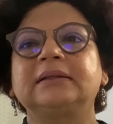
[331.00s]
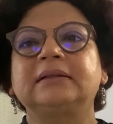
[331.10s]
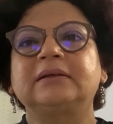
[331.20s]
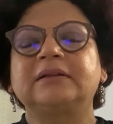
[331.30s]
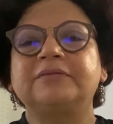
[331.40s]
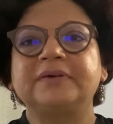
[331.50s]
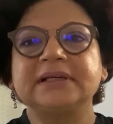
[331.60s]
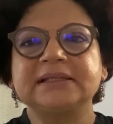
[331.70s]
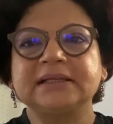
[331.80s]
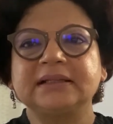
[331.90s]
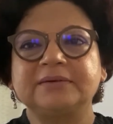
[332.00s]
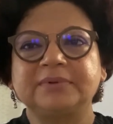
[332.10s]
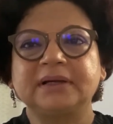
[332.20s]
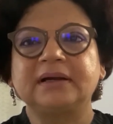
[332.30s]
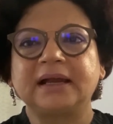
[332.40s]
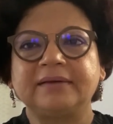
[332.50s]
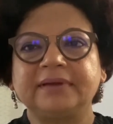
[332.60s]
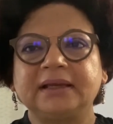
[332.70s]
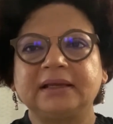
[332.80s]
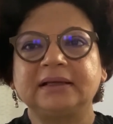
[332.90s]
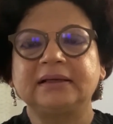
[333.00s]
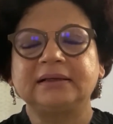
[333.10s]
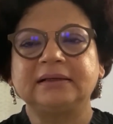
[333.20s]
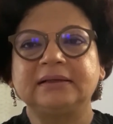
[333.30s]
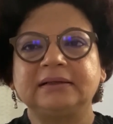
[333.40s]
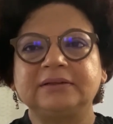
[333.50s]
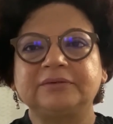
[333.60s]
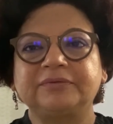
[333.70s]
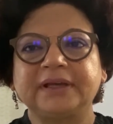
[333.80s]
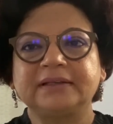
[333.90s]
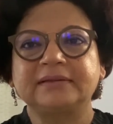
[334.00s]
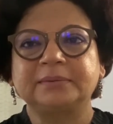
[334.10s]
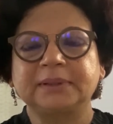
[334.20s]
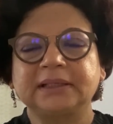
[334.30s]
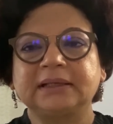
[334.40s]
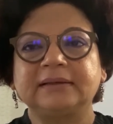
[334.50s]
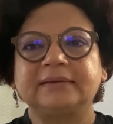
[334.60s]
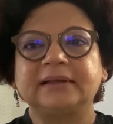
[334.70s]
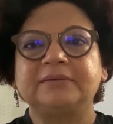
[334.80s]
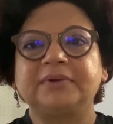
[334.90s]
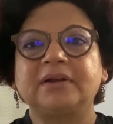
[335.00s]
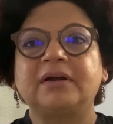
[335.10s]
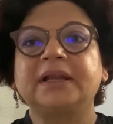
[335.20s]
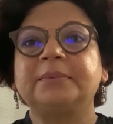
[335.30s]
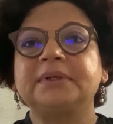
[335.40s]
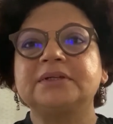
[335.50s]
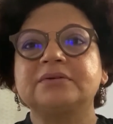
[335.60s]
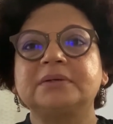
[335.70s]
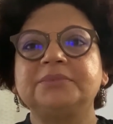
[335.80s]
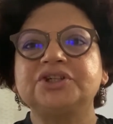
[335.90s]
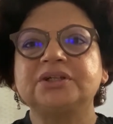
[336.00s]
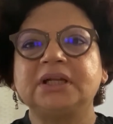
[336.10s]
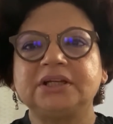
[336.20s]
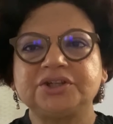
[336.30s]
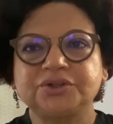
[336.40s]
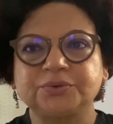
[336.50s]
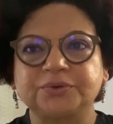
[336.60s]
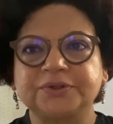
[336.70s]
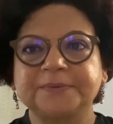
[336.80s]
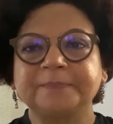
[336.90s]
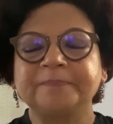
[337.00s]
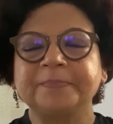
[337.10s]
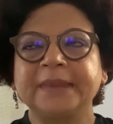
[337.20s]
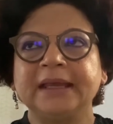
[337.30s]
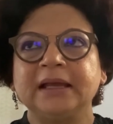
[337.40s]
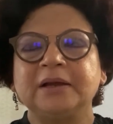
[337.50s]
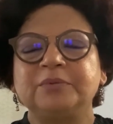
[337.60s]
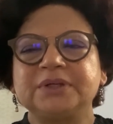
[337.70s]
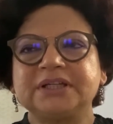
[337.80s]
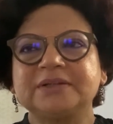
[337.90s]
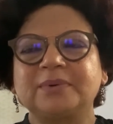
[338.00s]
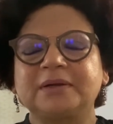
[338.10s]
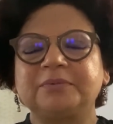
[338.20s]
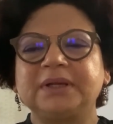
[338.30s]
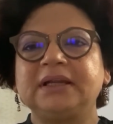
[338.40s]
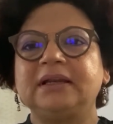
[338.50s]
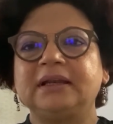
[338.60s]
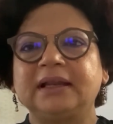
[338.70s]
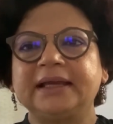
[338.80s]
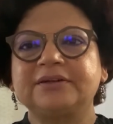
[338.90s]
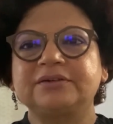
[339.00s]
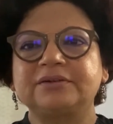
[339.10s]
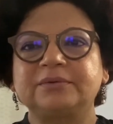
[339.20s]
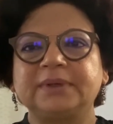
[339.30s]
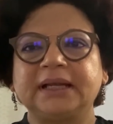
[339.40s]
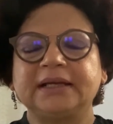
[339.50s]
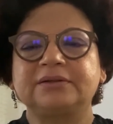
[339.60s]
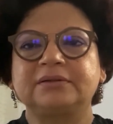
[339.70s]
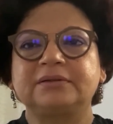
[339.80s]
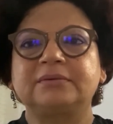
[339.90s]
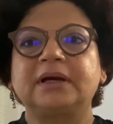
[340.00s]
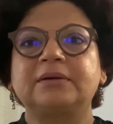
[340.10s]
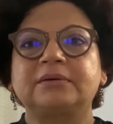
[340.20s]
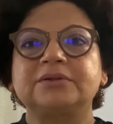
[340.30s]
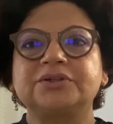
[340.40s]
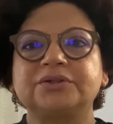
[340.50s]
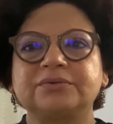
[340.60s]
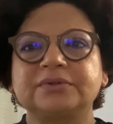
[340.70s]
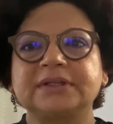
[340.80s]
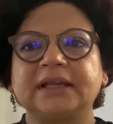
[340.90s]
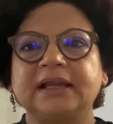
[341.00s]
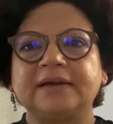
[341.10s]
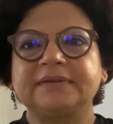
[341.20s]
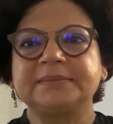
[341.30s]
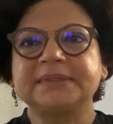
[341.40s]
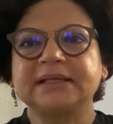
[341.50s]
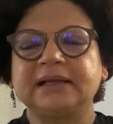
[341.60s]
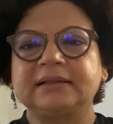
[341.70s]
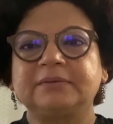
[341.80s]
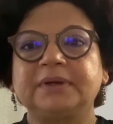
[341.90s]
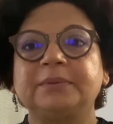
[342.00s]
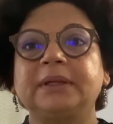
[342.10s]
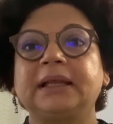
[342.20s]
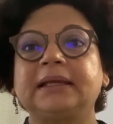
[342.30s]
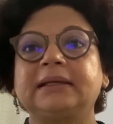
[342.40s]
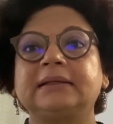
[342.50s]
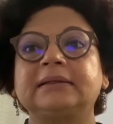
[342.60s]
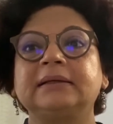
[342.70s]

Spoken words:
So the first thing that we are having to face with is that we're not able to commission any shoots, which is what we like to do. We like to do our own shoots and have them styled the way we like it.